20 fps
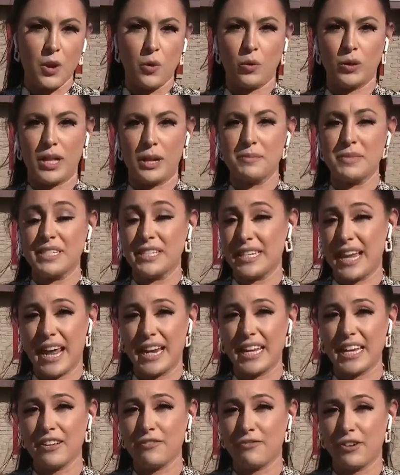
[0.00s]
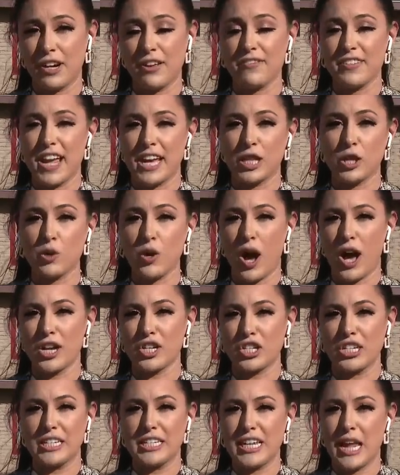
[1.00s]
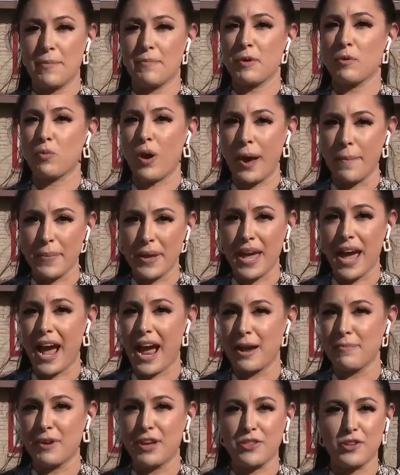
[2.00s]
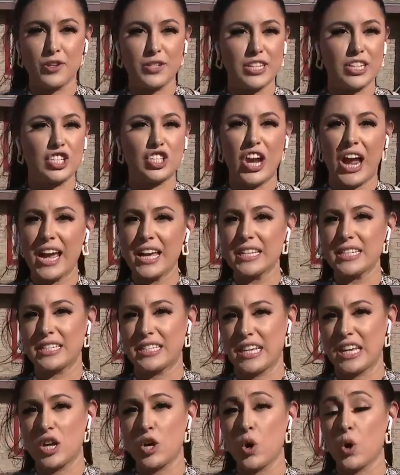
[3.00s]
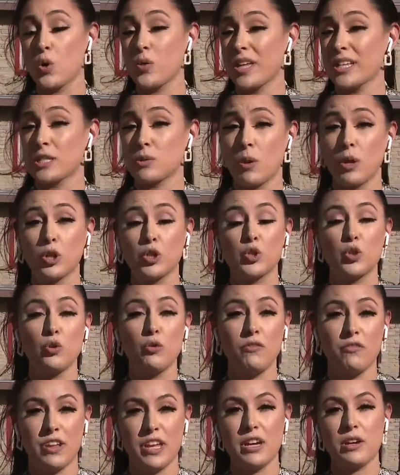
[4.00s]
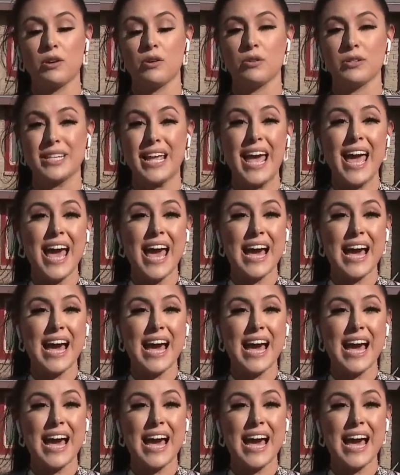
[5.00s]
Well, I'm standing in front of yellow caution tape, but right behind me there's a giant sinkhole that swallowed 2 vehicles,